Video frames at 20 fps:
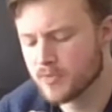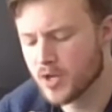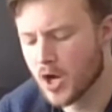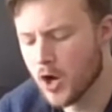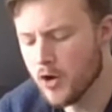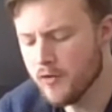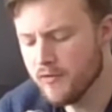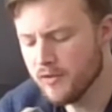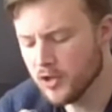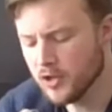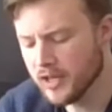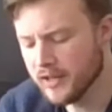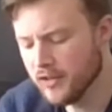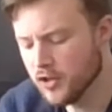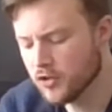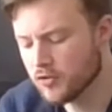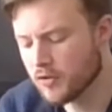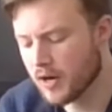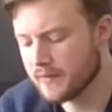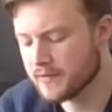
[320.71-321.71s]
Overlooking the
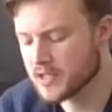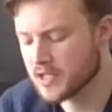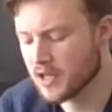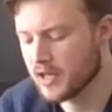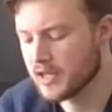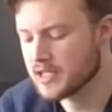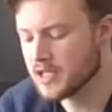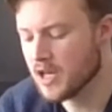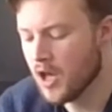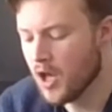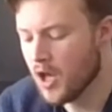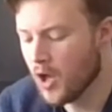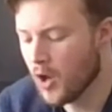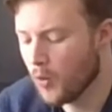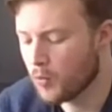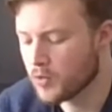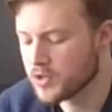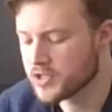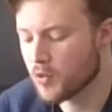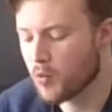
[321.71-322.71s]
gravesite
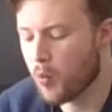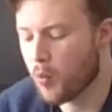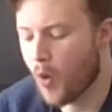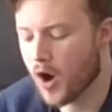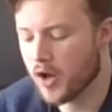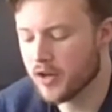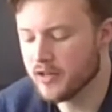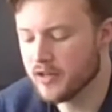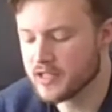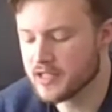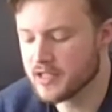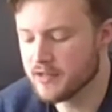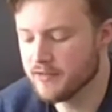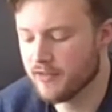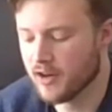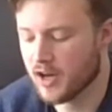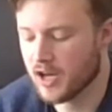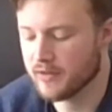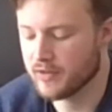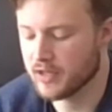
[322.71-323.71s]
was the one
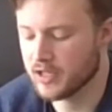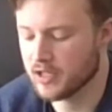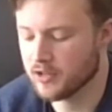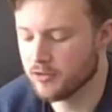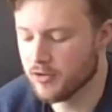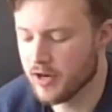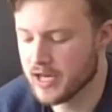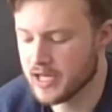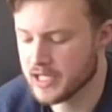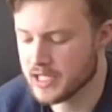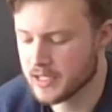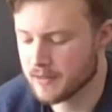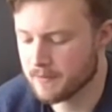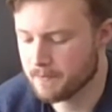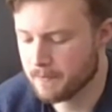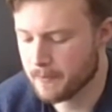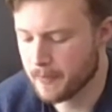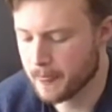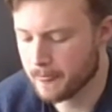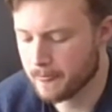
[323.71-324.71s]
surviving crate.
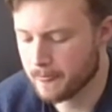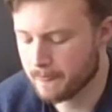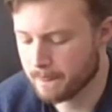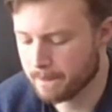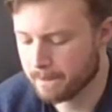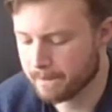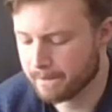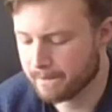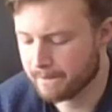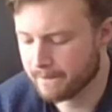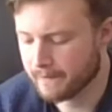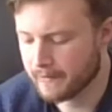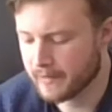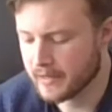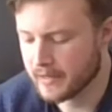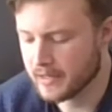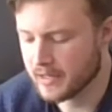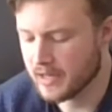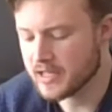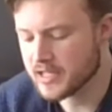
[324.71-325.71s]

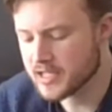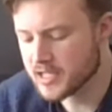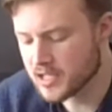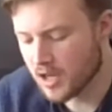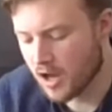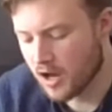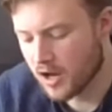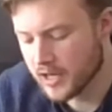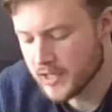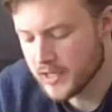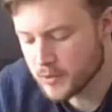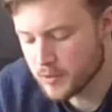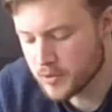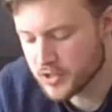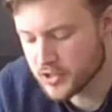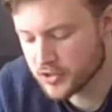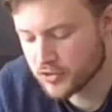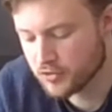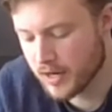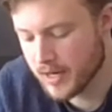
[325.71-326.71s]
Its sides were
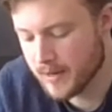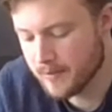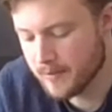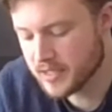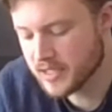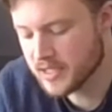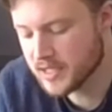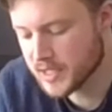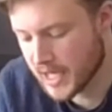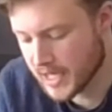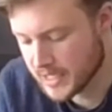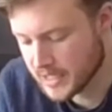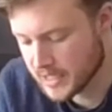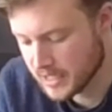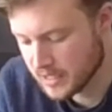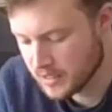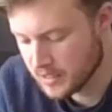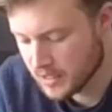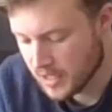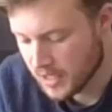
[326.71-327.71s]
scraped and
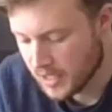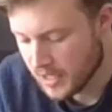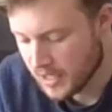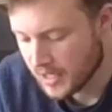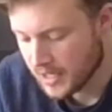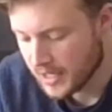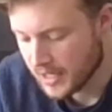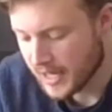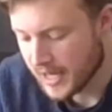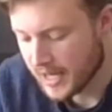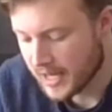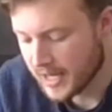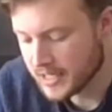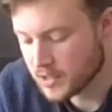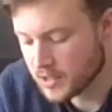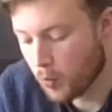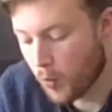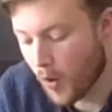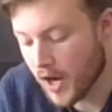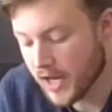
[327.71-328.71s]
dented, and
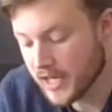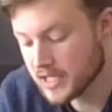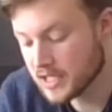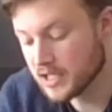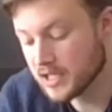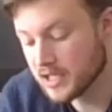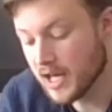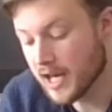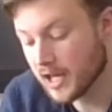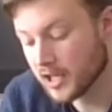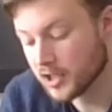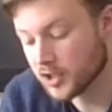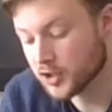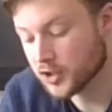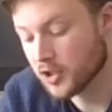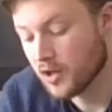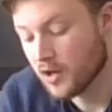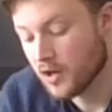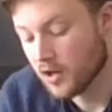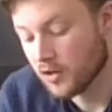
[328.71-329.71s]
a wide gash
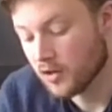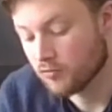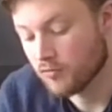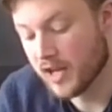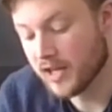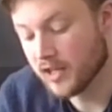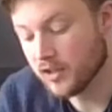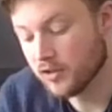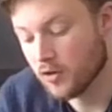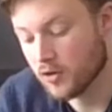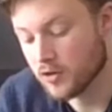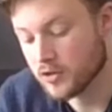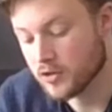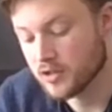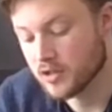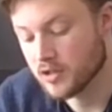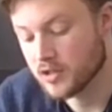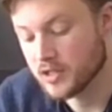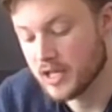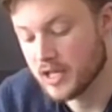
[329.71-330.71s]
ran across
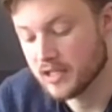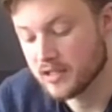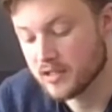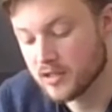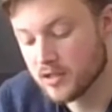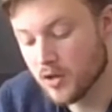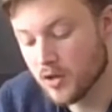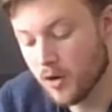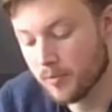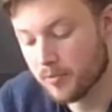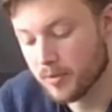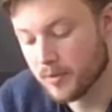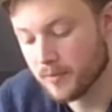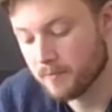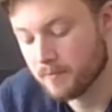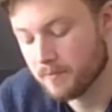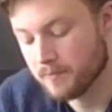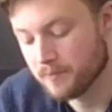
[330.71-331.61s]
its top.